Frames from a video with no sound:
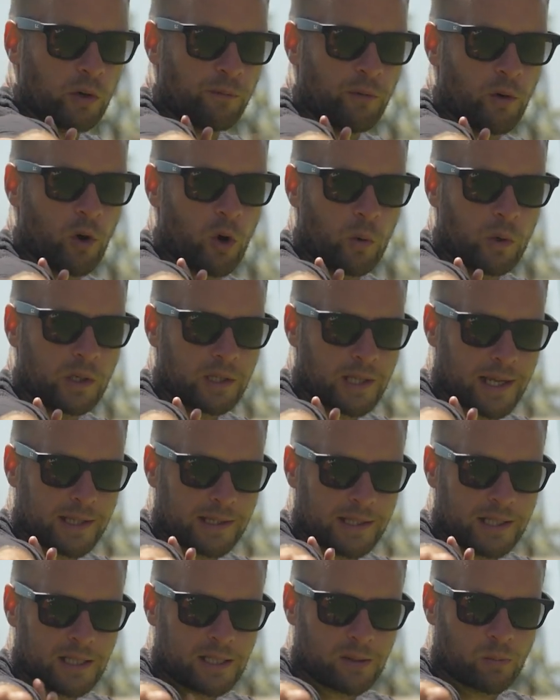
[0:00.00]
forward like
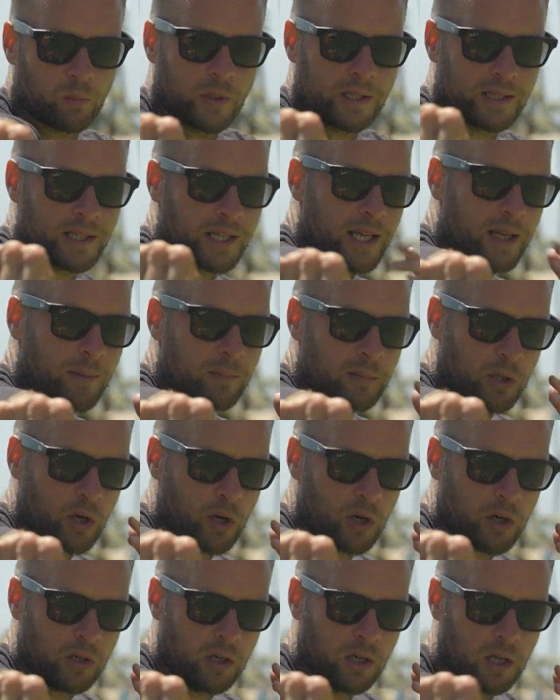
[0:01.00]
this with the hip
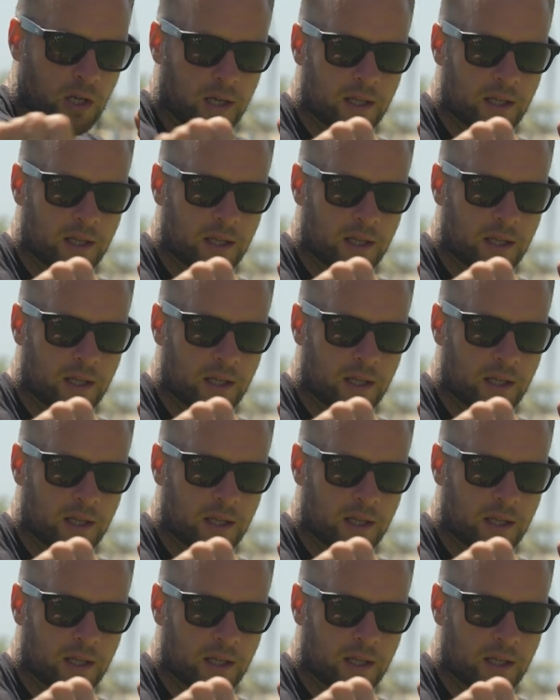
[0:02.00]
turn,